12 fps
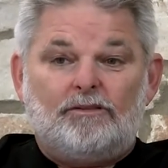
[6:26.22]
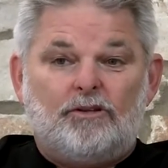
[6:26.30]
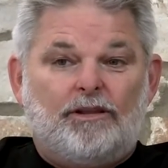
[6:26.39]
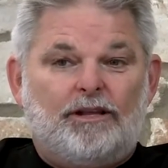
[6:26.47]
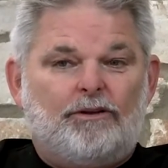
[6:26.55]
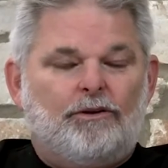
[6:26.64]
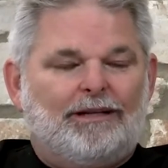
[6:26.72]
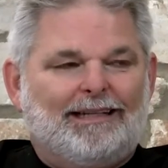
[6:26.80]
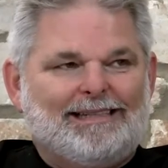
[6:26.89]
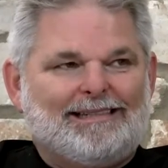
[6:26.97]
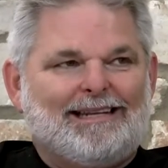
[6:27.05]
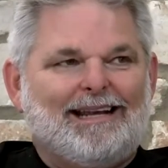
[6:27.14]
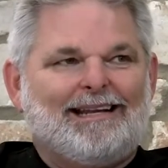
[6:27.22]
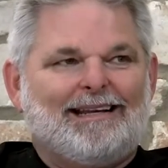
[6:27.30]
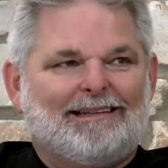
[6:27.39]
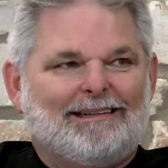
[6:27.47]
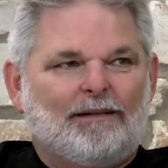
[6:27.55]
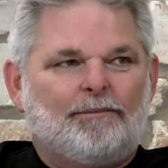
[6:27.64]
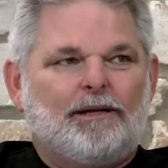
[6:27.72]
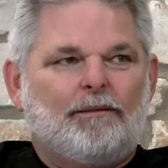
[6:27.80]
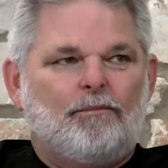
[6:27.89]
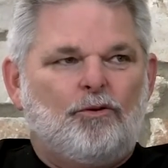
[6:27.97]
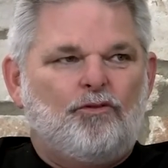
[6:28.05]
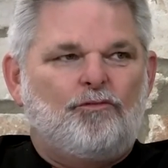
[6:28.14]
So that you're at least getting a little bit of
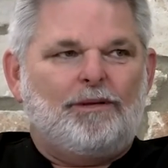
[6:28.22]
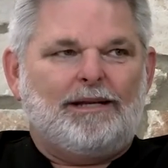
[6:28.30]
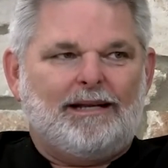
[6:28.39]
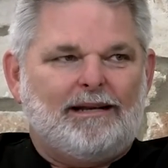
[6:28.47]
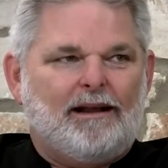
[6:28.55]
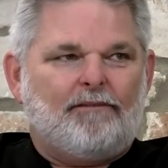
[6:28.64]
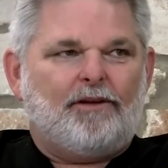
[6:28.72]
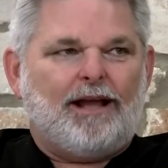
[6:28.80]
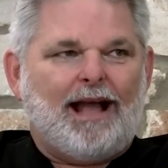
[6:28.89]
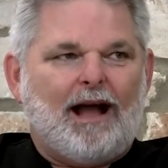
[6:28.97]
movement in every